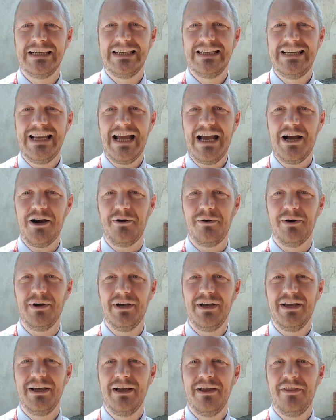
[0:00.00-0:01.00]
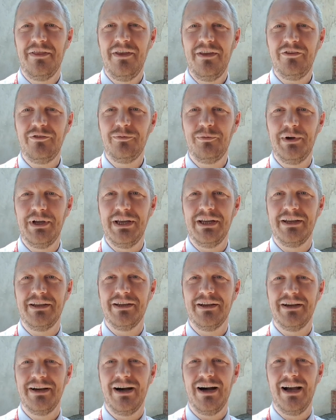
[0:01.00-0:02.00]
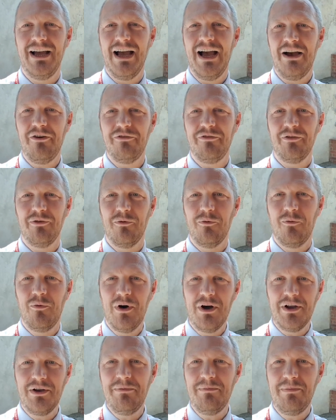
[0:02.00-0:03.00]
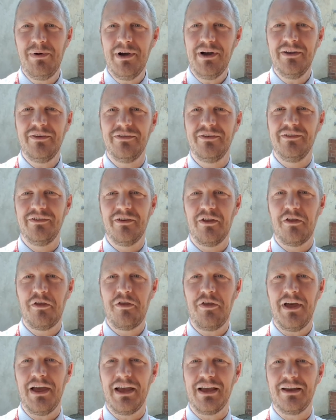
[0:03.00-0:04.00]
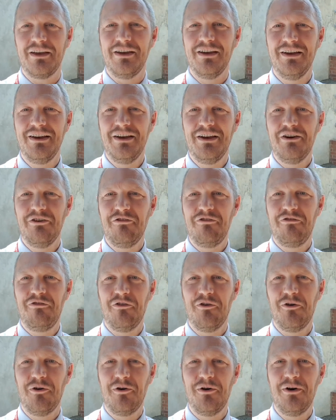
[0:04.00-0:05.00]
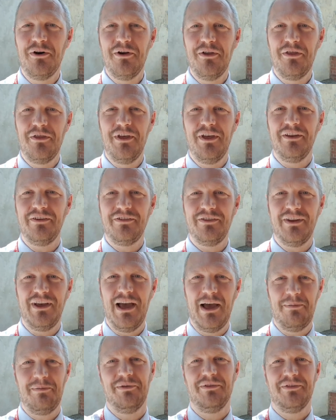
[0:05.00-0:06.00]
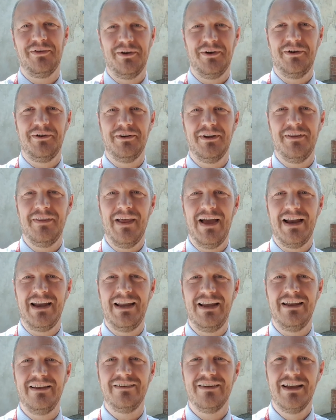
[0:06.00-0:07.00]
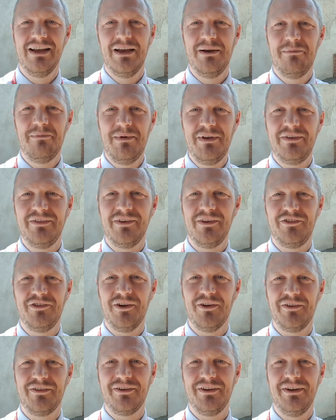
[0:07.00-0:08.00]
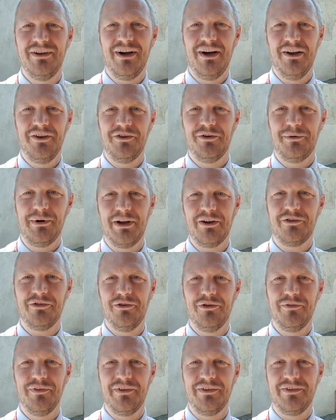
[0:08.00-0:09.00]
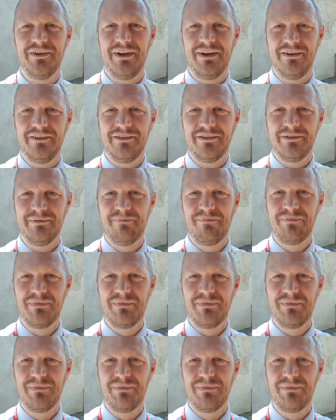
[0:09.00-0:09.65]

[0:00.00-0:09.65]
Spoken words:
Now, this week I have one person to thank for this episode, and that is Mr. Johnson, our Director of Estates.